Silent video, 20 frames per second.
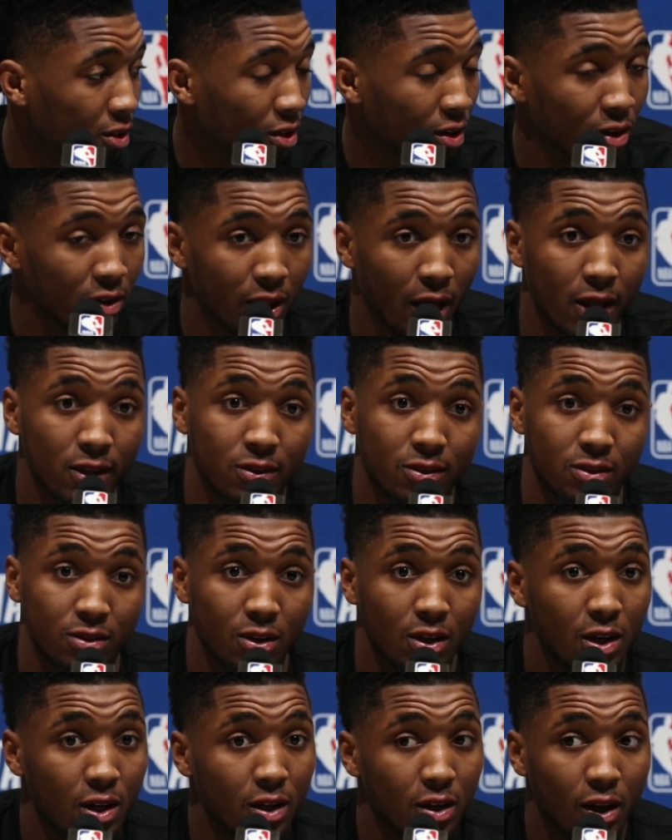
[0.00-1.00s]
You know,
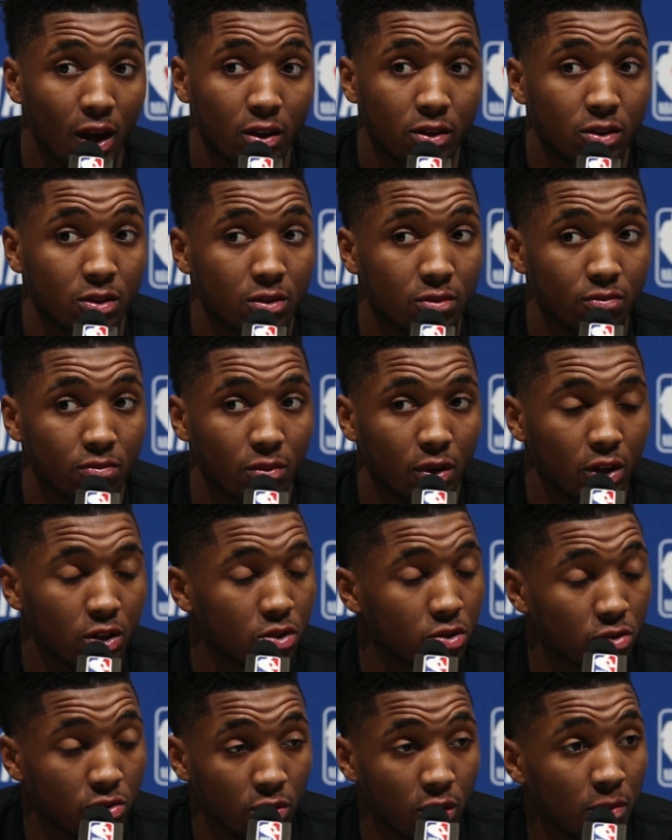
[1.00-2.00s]
that's
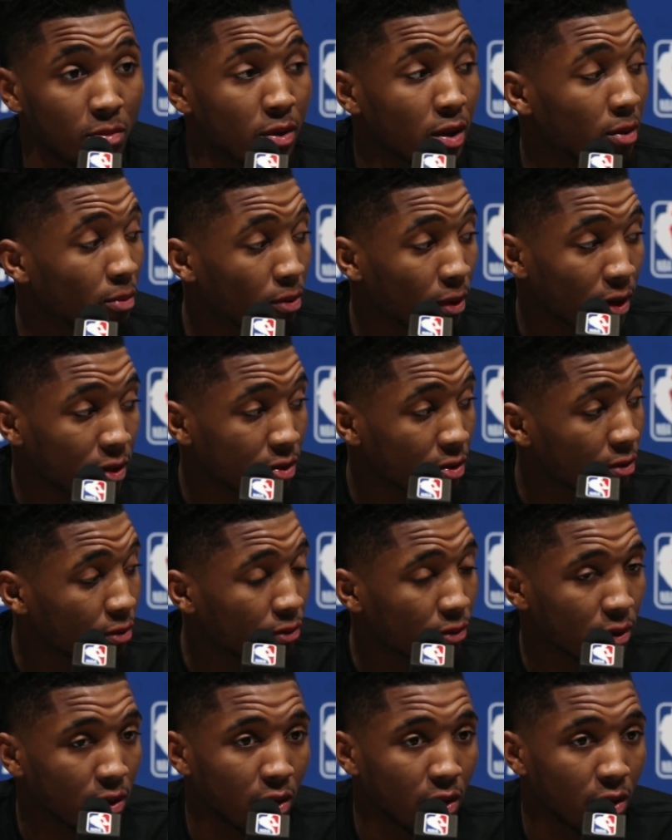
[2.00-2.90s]
extremely impressive,